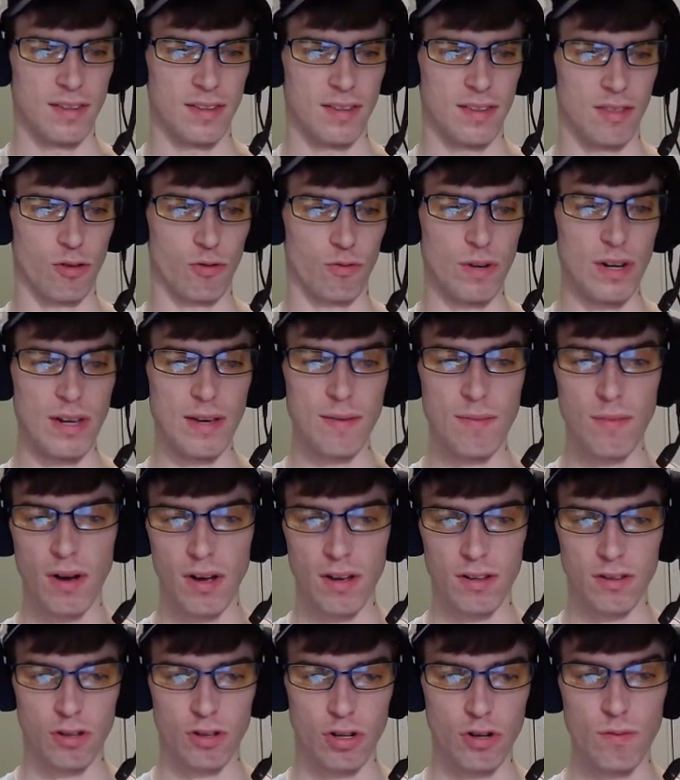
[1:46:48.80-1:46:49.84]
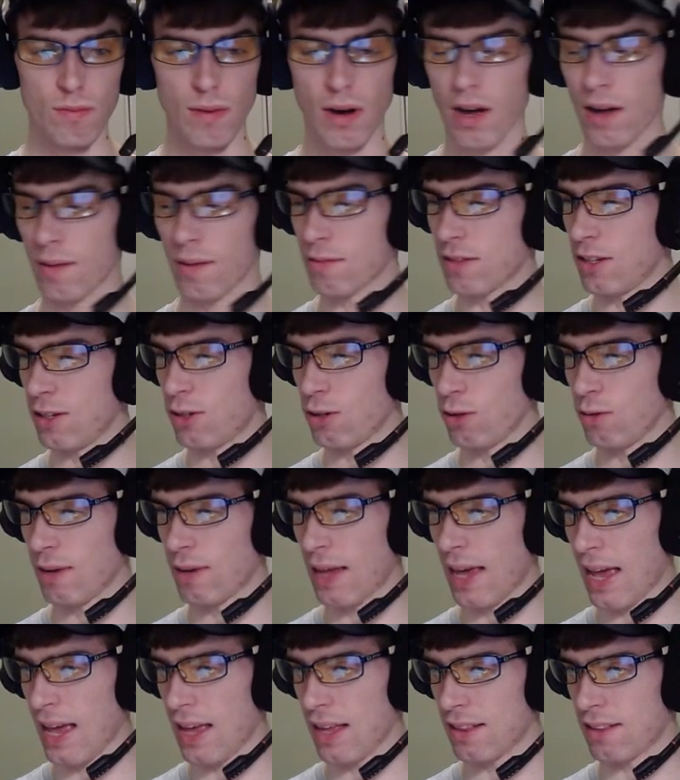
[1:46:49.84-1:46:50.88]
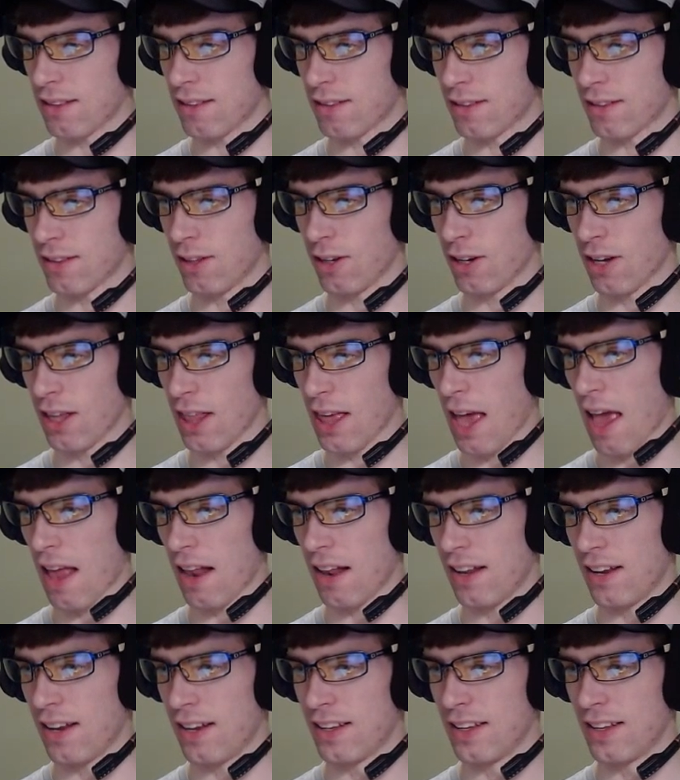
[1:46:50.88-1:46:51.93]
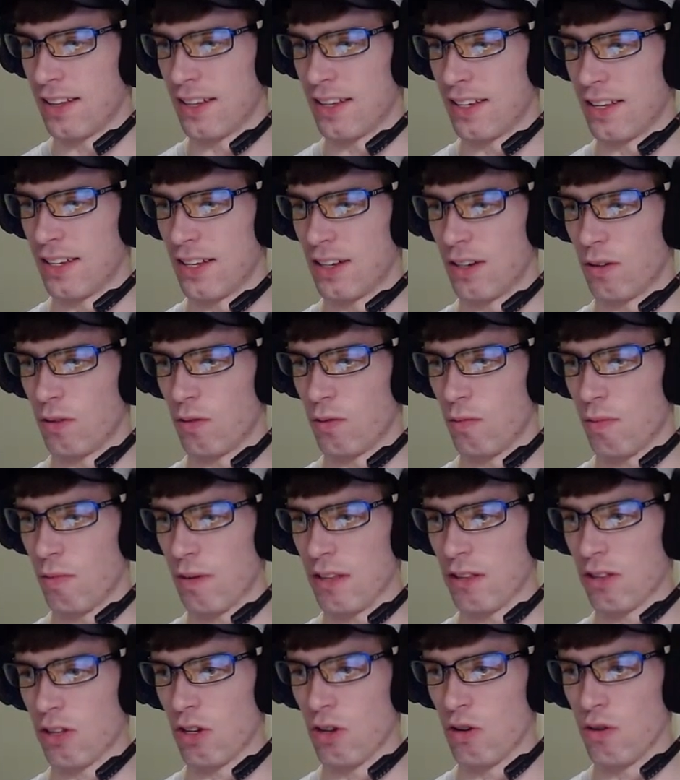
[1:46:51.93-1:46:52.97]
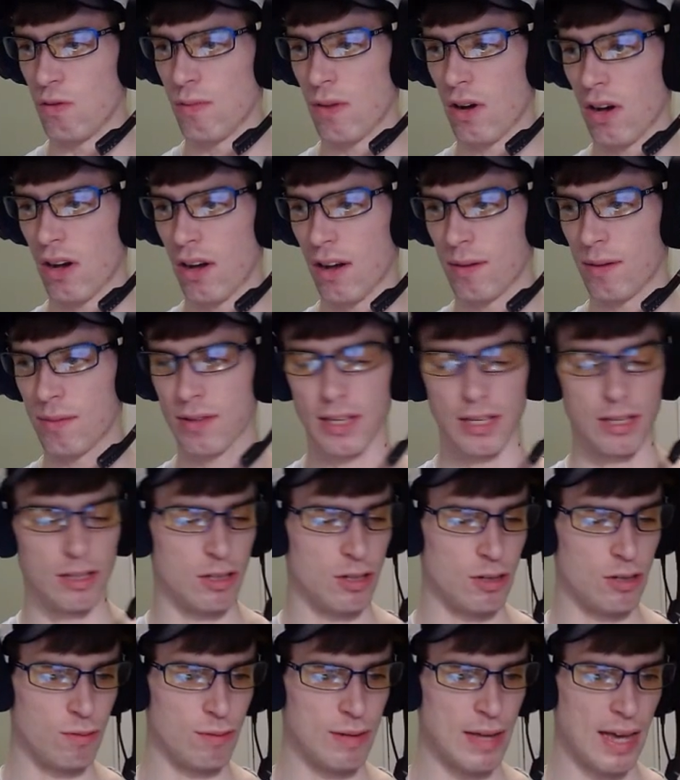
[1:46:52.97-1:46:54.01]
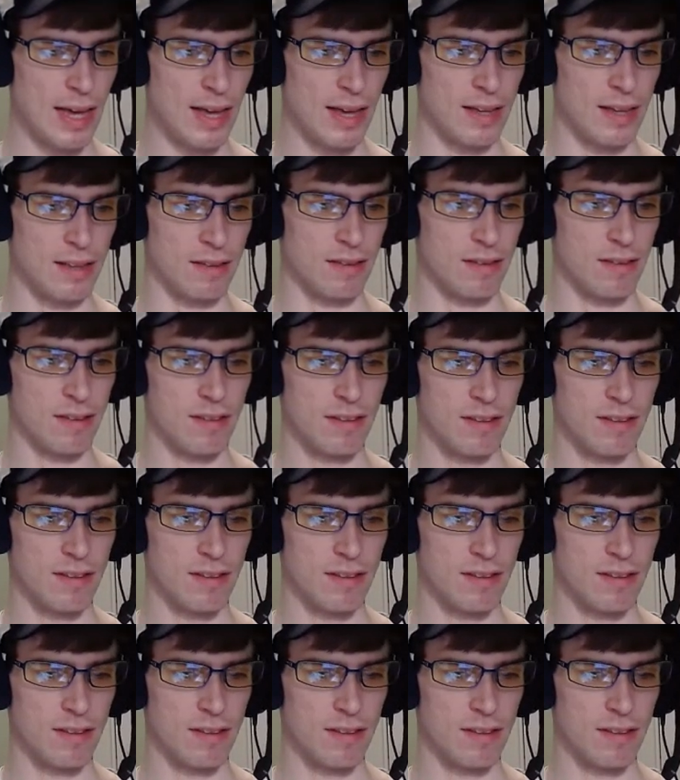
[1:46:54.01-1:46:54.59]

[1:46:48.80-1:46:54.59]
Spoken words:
2 moms and 2 dads. Look at that. We beat 2 moms and 2 dads.